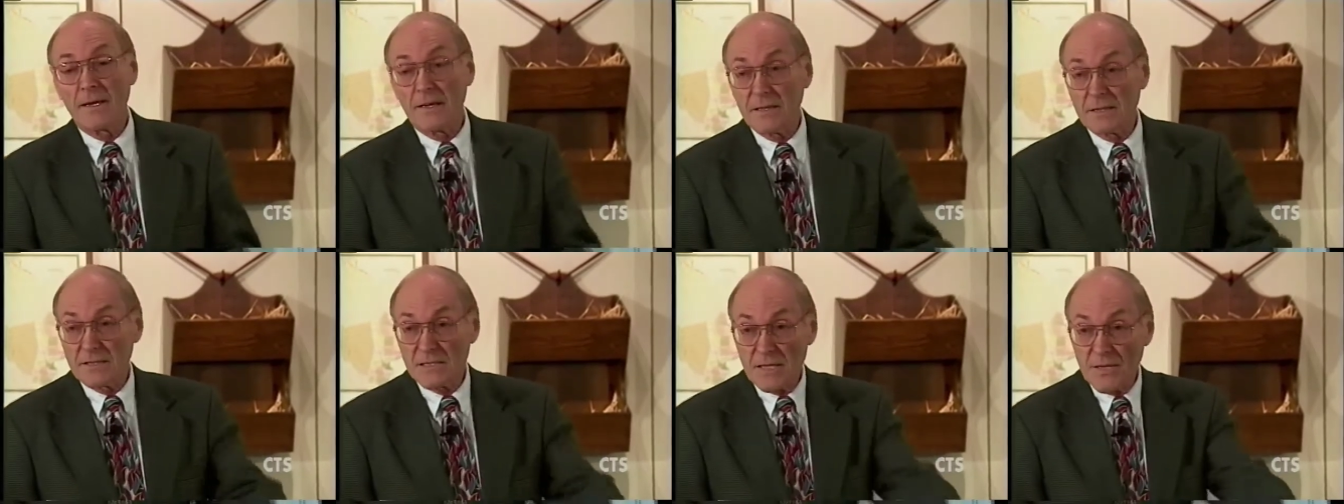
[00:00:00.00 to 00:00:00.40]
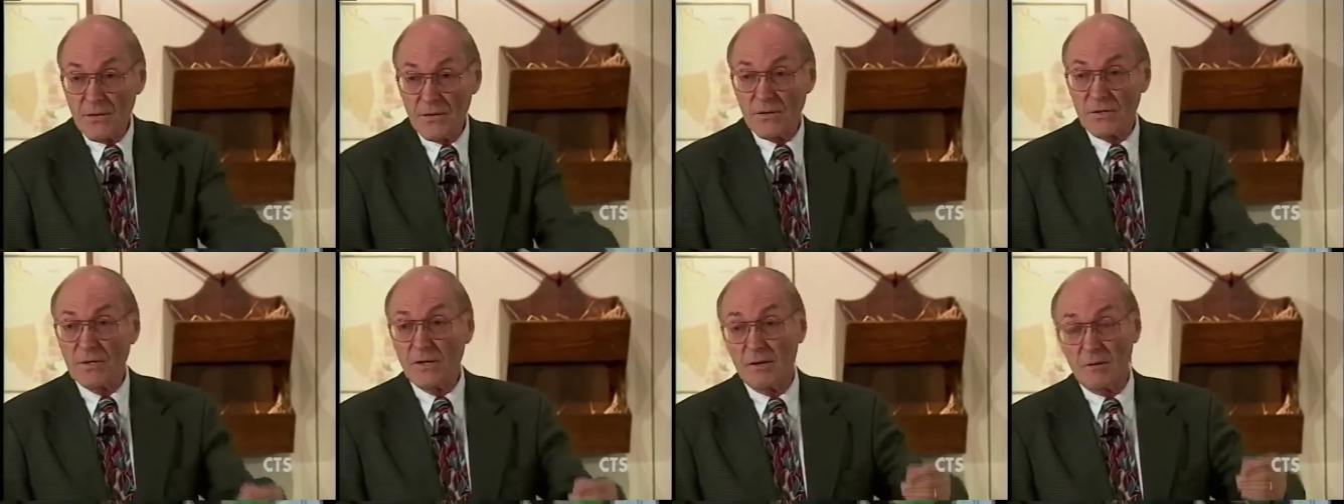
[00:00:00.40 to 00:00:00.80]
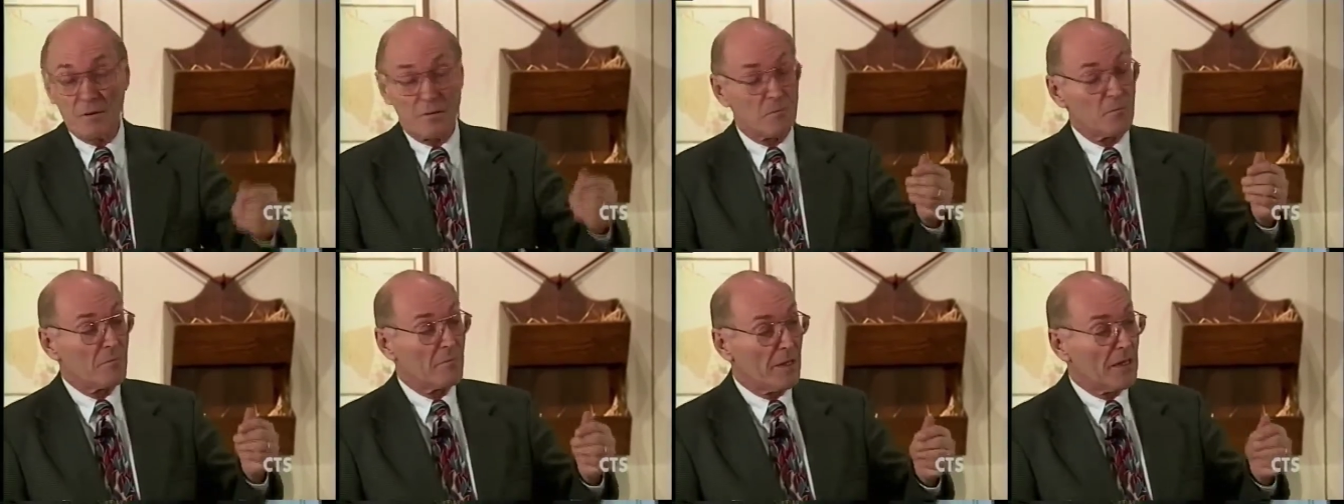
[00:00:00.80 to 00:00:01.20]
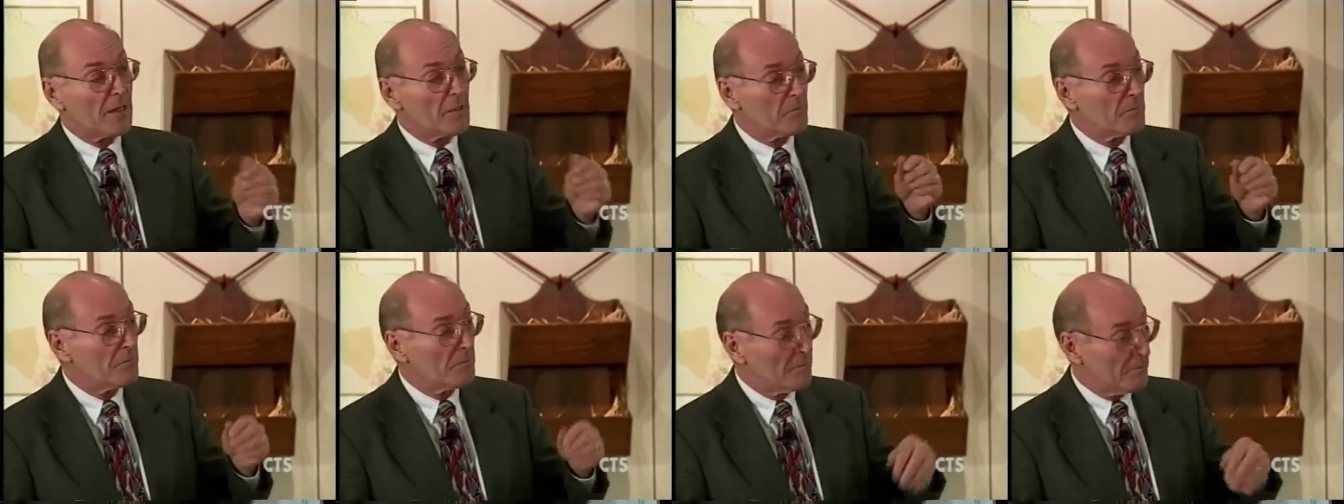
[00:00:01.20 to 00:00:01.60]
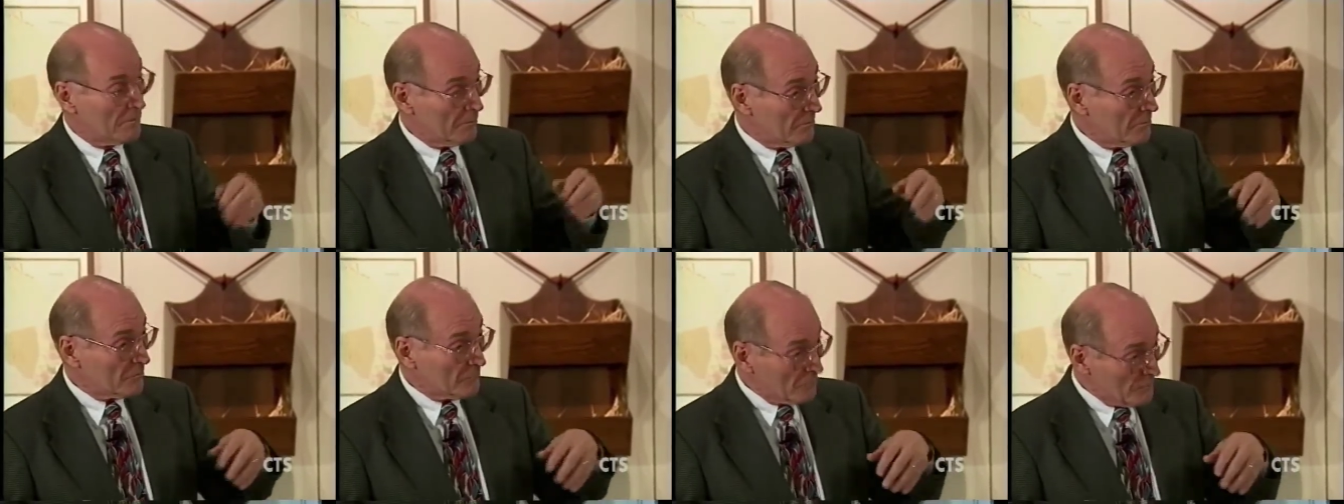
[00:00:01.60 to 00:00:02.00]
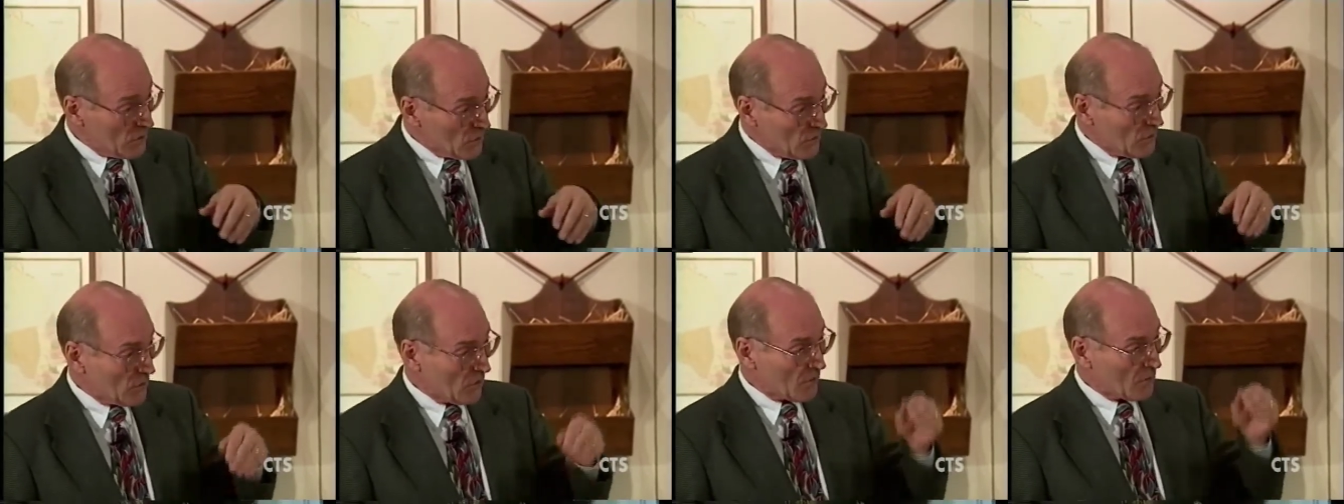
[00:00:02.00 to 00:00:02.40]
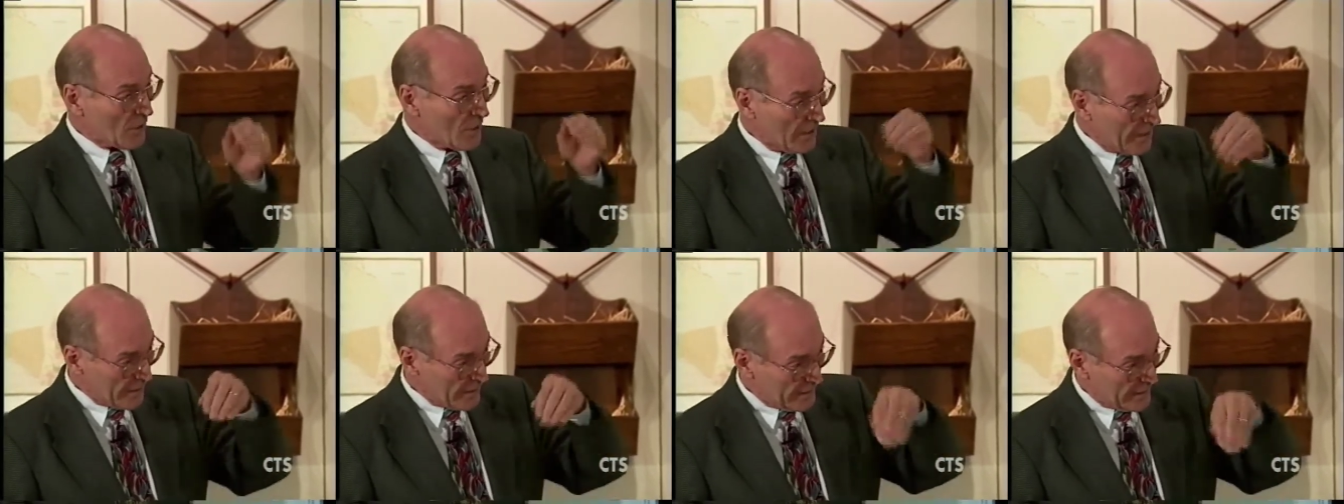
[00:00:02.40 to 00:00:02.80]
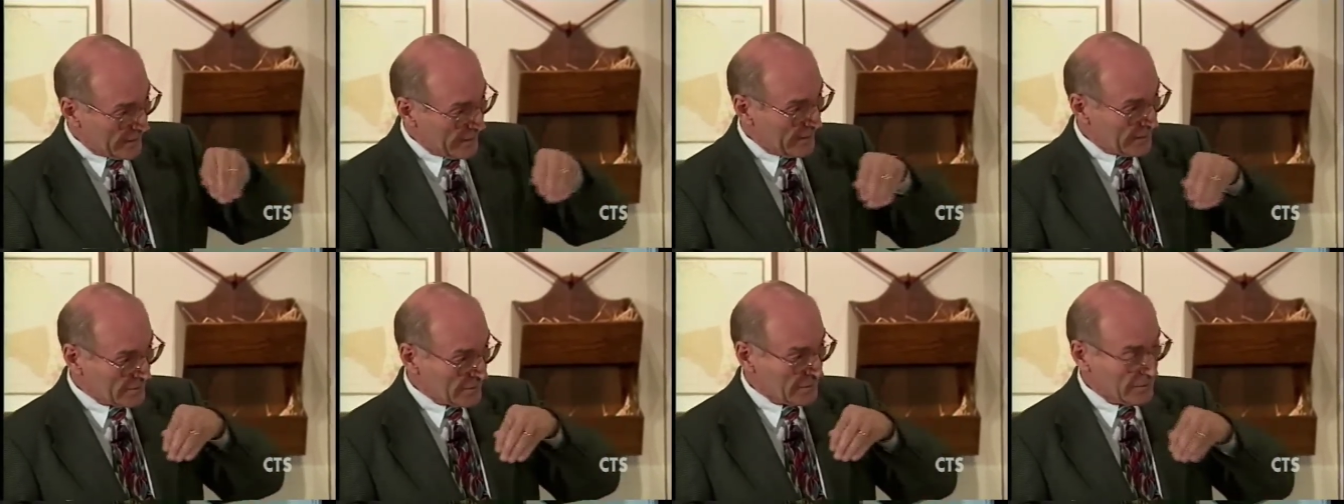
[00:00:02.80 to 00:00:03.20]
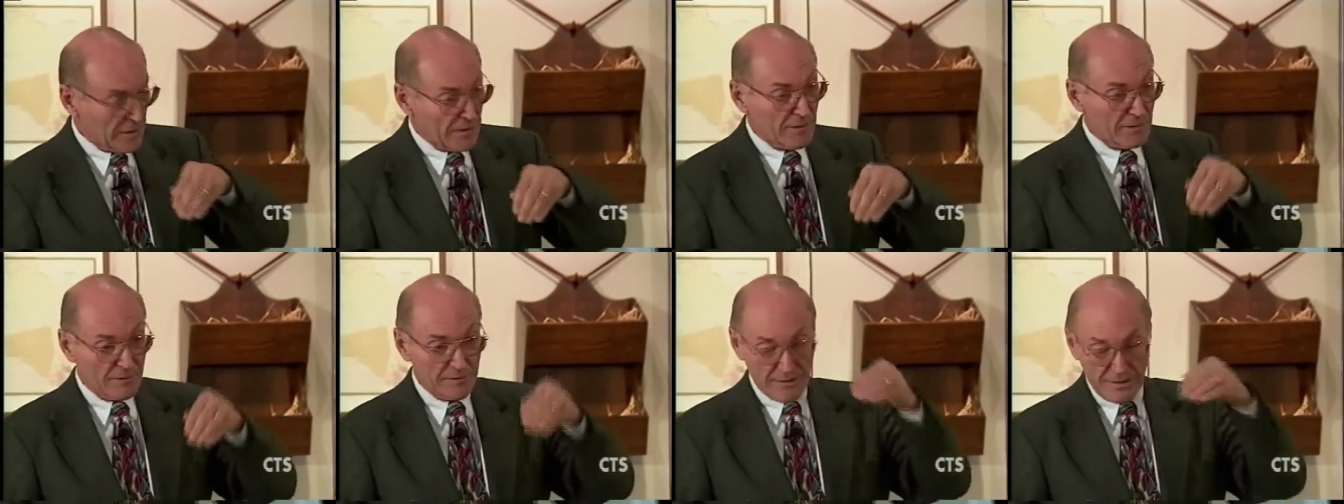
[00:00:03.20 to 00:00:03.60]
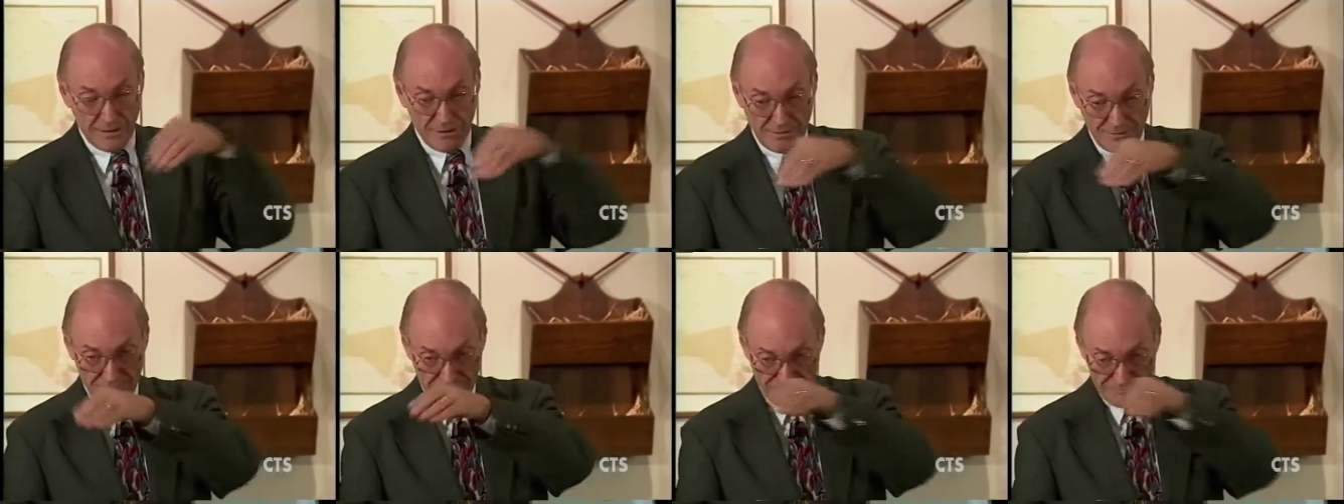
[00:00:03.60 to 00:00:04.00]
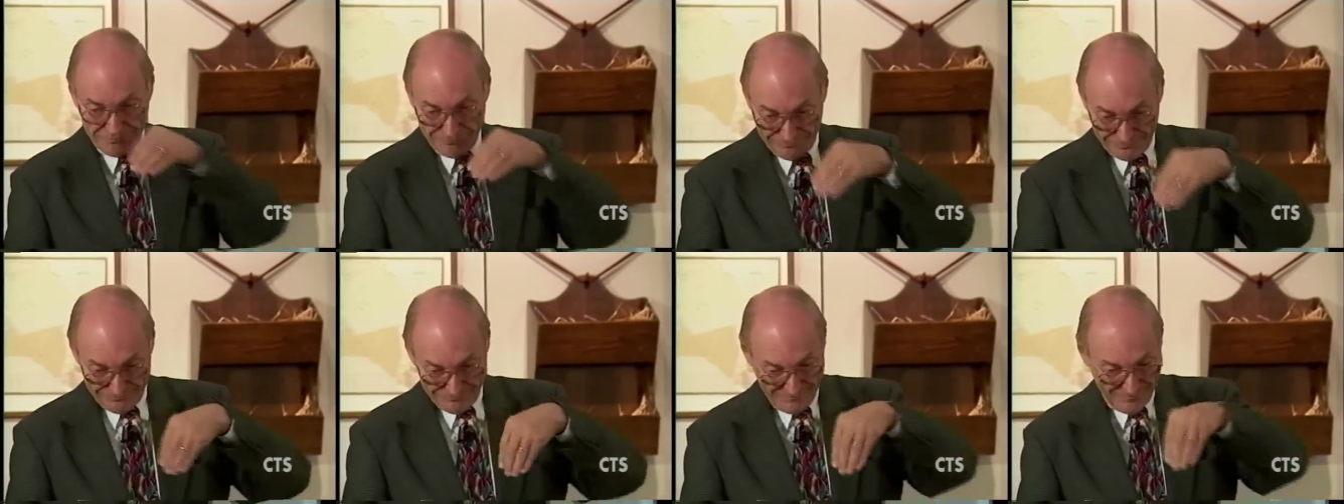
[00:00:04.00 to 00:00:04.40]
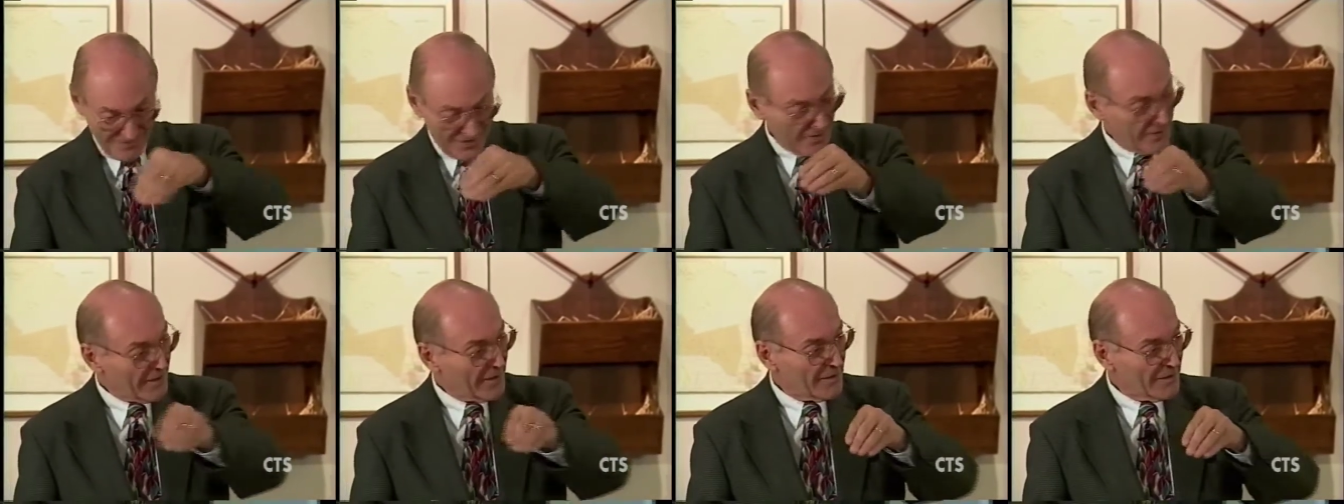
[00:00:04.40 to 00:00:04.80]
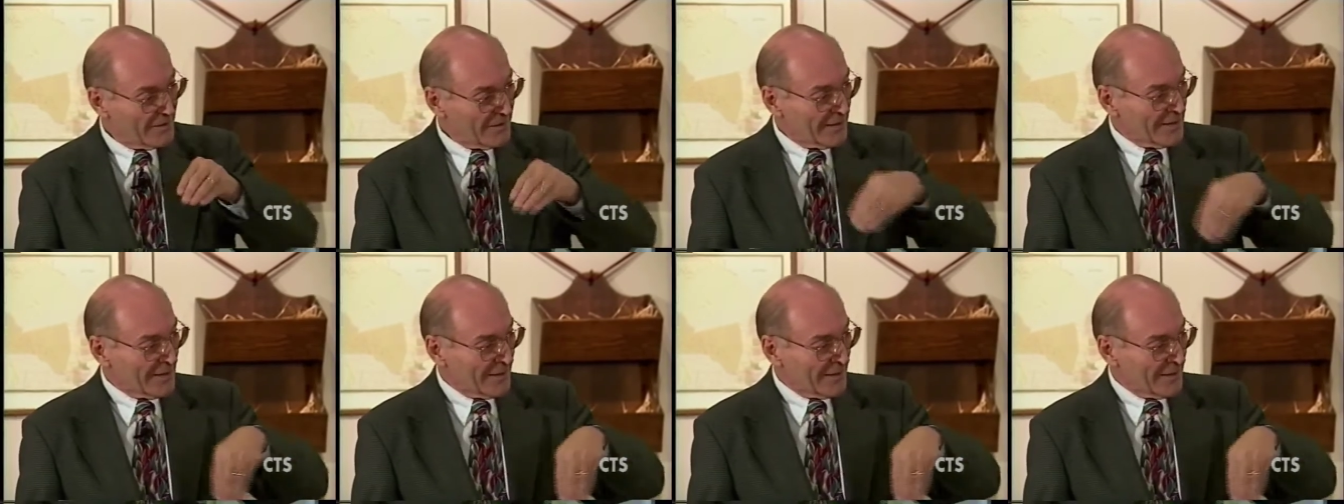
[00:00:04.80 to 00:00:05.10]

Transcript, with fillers: is either by mule ride down a, a very